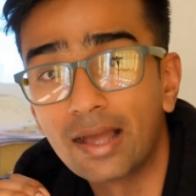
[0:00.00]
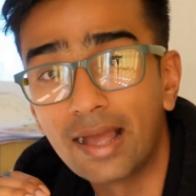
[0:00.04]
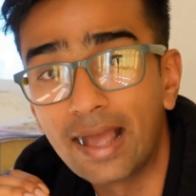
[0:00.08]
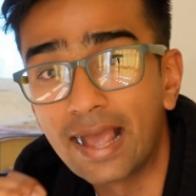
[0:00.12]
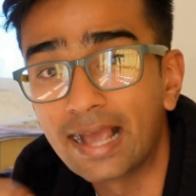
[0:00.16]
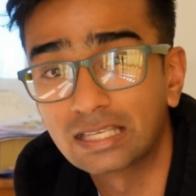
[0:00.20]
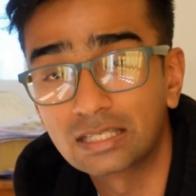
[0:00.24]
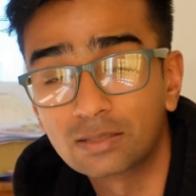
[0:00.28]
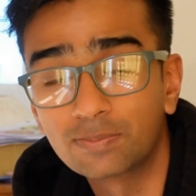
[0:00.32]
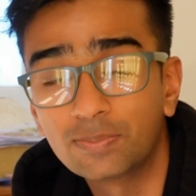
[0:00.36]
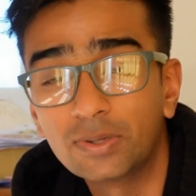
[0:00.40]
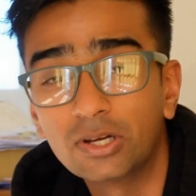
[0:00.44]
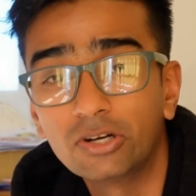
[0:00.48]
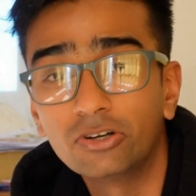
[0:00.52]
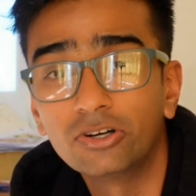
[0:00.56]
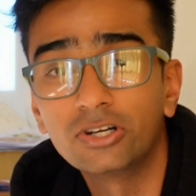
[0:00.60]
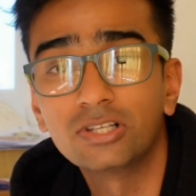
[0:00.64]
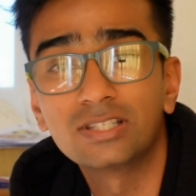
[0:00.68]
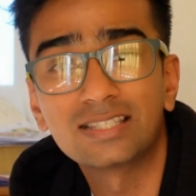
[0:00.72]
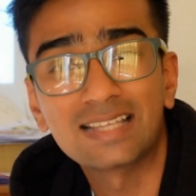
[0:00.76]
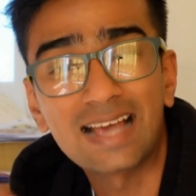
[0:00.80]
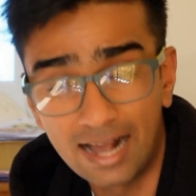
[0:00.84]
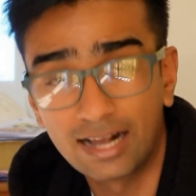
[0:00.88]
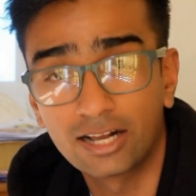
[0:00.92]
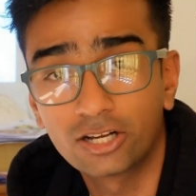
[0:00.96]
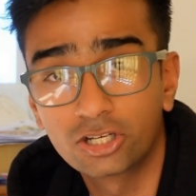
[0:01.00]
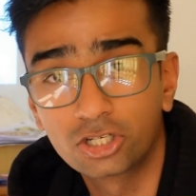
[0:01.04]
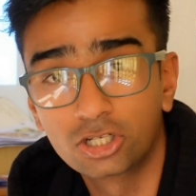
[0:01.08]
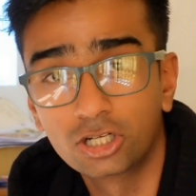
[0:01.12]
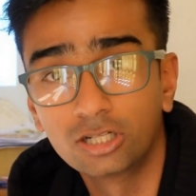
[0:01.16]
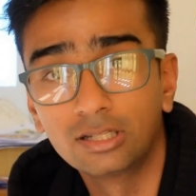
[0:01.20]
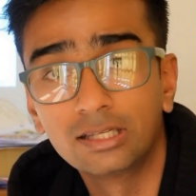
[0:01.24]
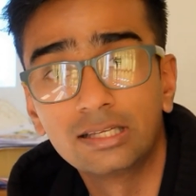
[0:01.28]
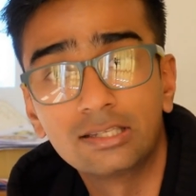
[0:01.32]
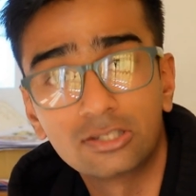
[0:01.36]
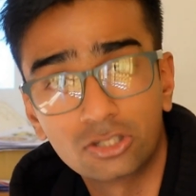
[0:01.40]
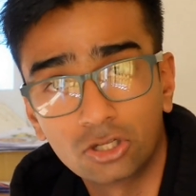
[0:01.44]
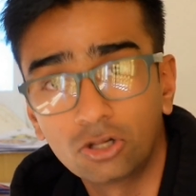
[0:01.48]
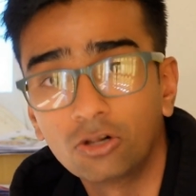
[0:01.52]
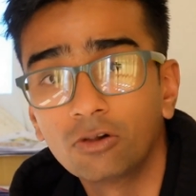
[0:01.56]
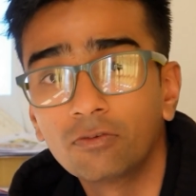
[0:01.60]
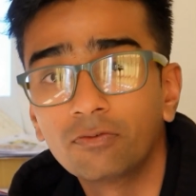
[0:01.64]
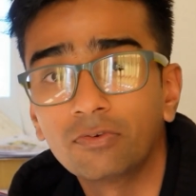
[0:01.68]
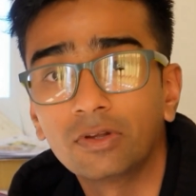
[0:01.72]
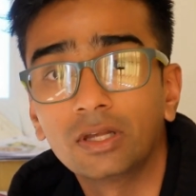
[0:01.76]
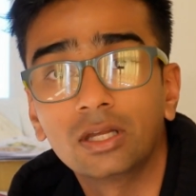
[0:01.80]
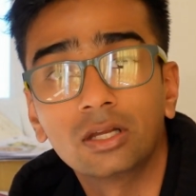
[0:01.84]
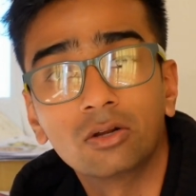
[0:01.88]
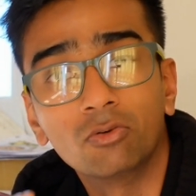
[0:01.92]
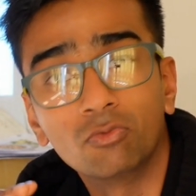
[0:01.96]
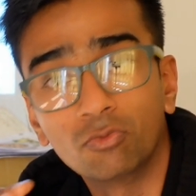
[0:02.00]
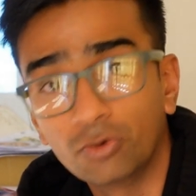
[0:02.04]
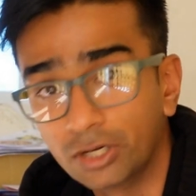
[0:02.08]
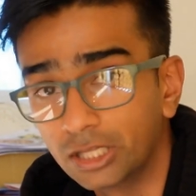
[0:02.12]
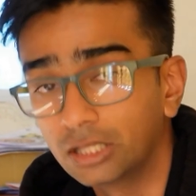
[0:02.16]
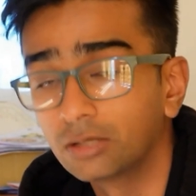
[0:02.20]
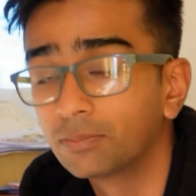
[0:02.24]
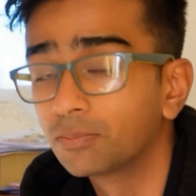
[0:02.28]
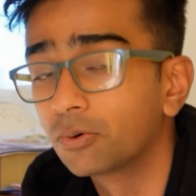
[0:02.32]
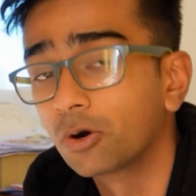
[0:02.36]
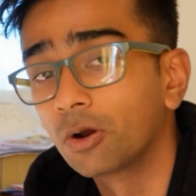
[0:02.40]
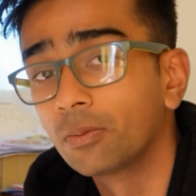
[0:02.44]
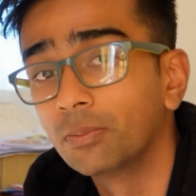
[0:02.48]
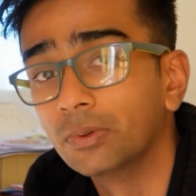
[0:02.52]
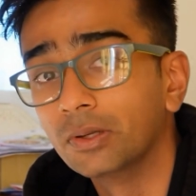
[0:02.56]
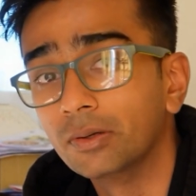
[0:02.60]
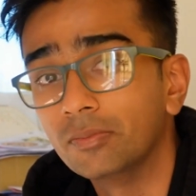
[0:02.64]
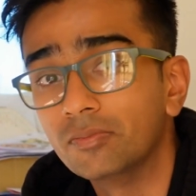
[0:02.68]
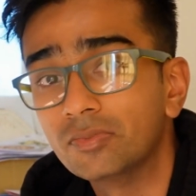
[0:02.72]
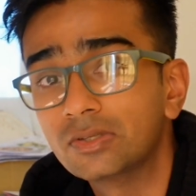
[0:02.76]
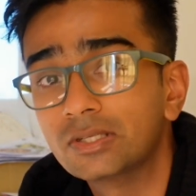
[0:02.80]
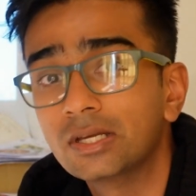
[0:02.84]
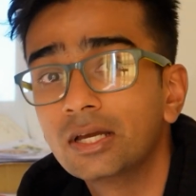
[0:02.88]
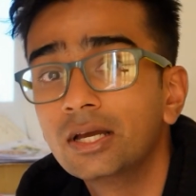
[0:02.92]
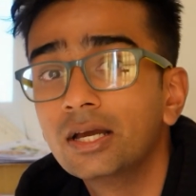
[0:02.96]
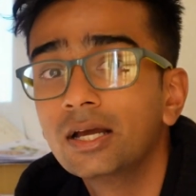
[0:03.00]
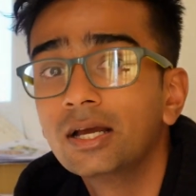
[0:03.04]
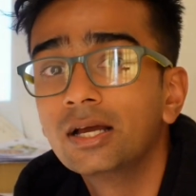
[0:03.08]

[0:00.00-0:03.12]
experience actually solving real problems